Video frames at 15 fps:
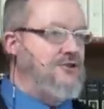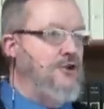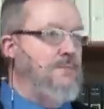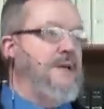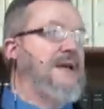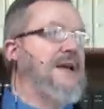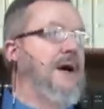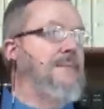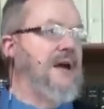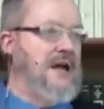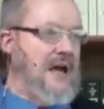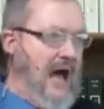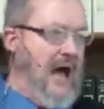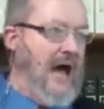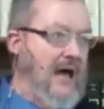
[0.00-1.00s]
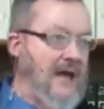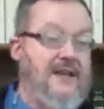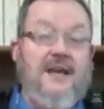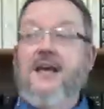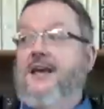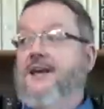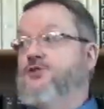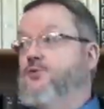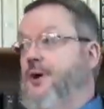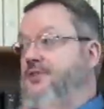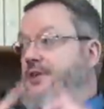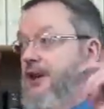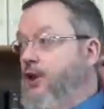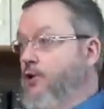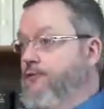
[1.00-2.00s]
to become a god, is what
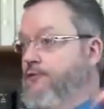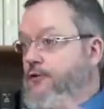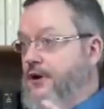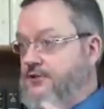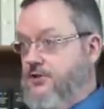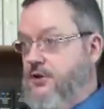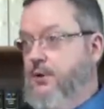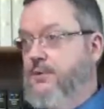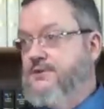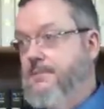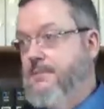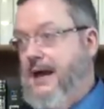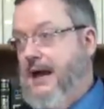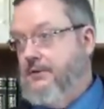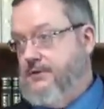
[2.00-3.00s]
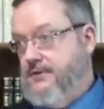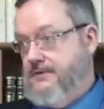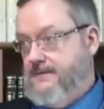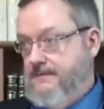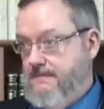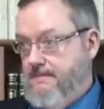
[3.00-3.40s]
that whole fresco is about